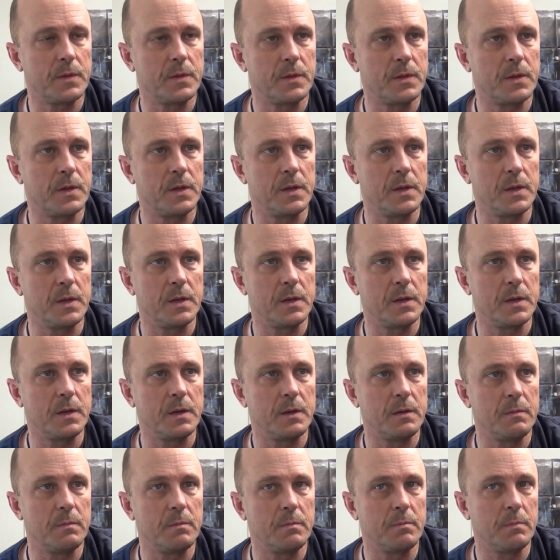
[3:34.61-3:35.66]

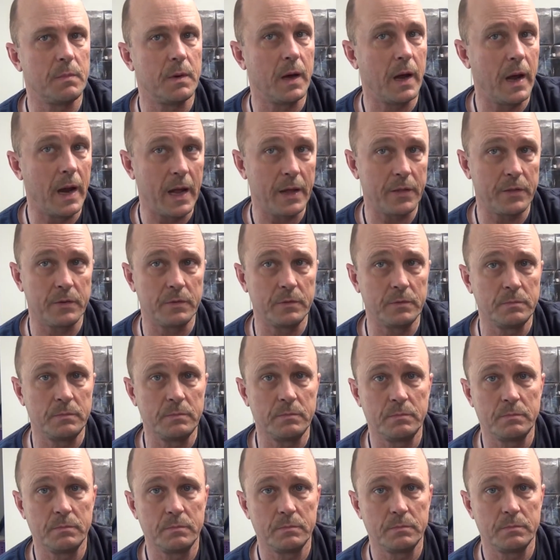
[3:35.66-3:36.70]
my Athearn
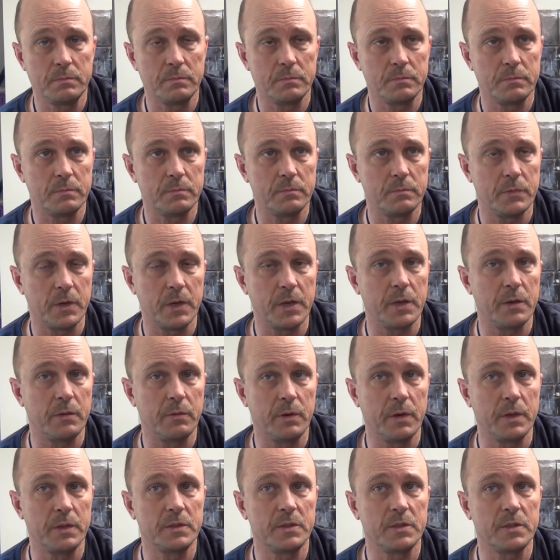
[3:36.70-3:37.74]
ready to
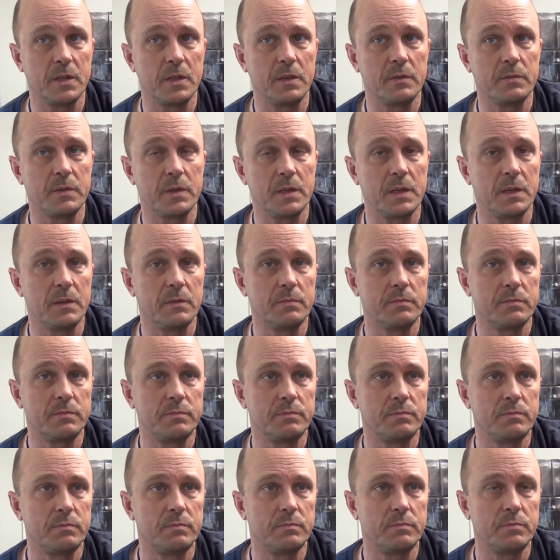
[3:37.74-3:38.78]
run stuff that I've
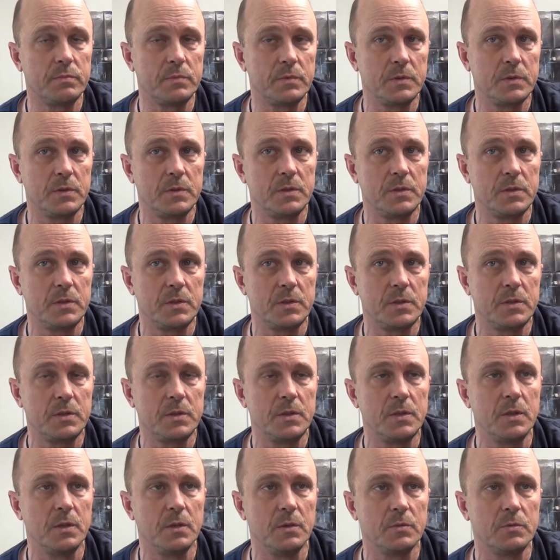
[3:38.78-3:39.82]

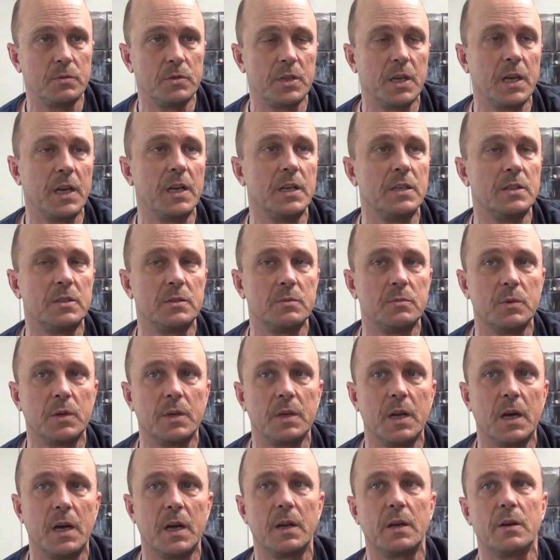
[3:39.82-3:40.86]
changed and
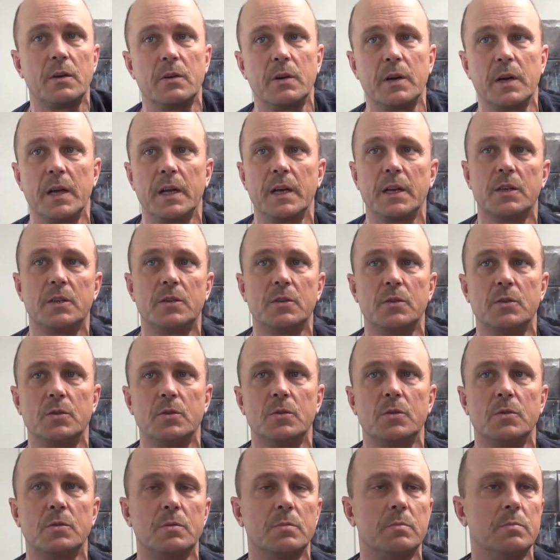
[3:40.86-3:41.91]
whatnot, or added
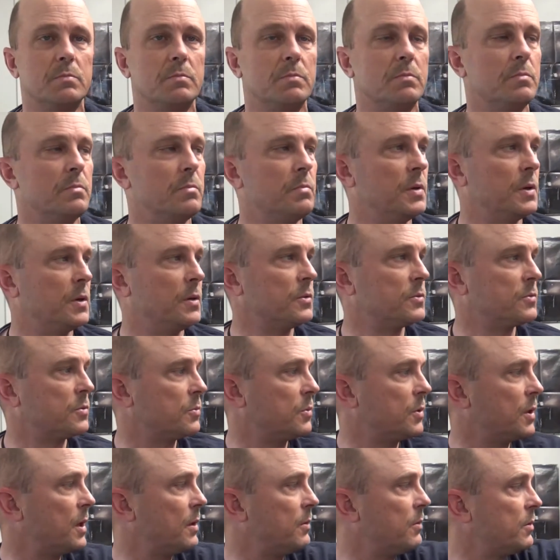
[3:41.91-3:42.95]
to, or built, or
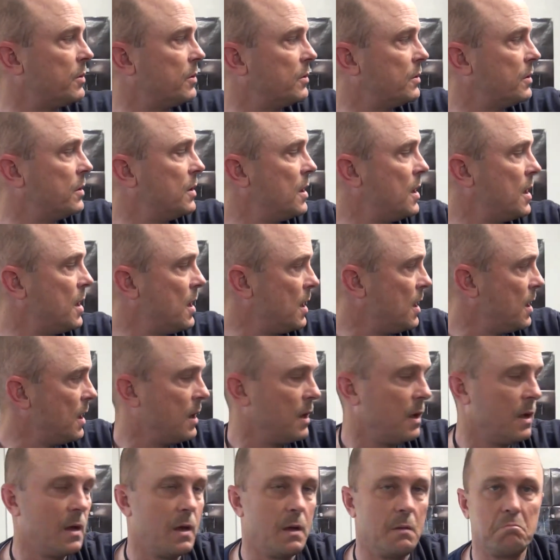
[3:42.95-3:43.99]
whatever,
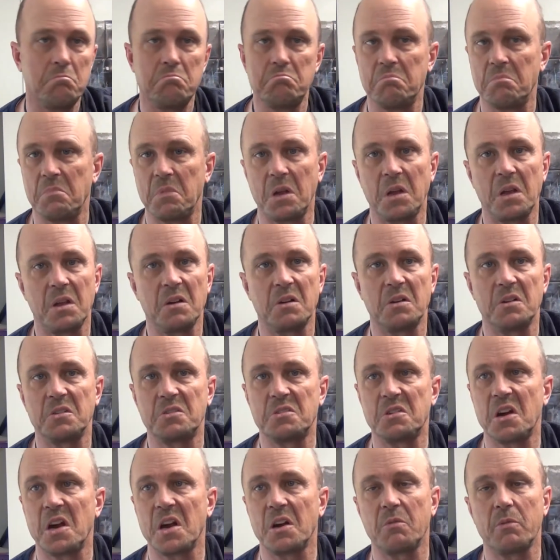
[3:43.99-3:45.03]
they get on the
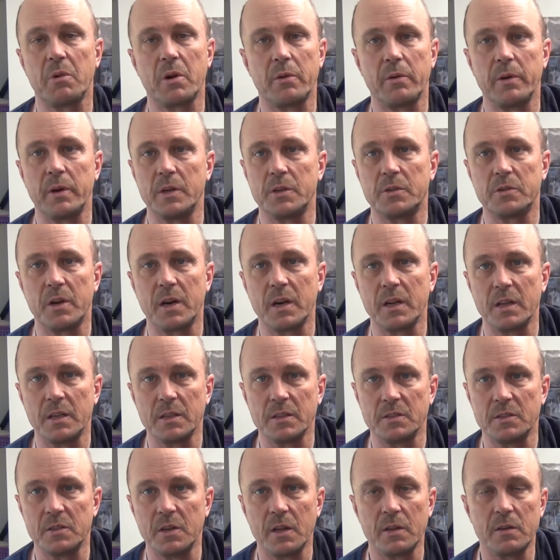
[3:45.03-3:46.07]
track and run around the track like
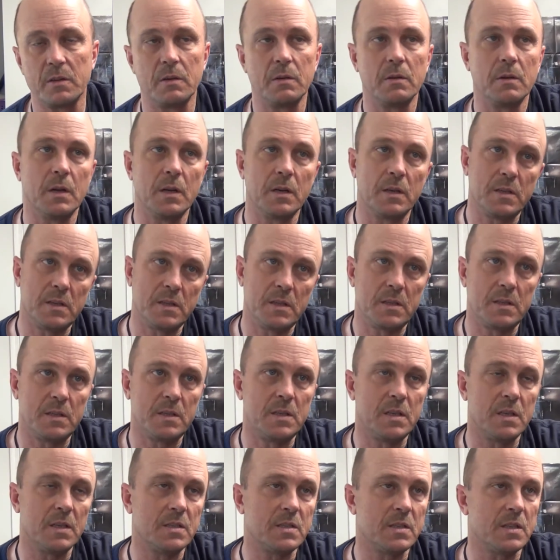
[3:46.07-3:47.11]
it's nothing. That
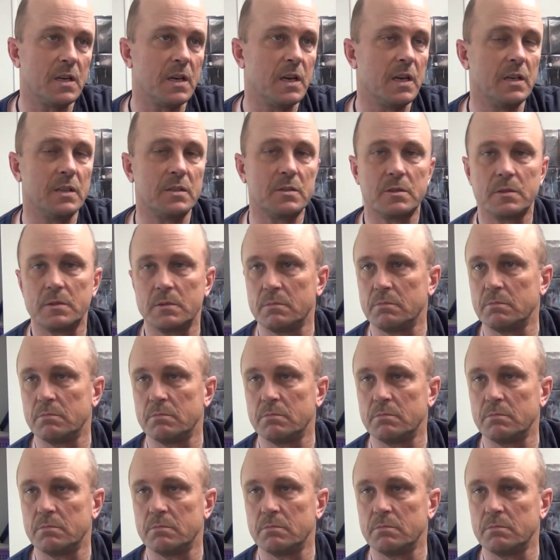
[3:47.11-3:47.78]
TCS,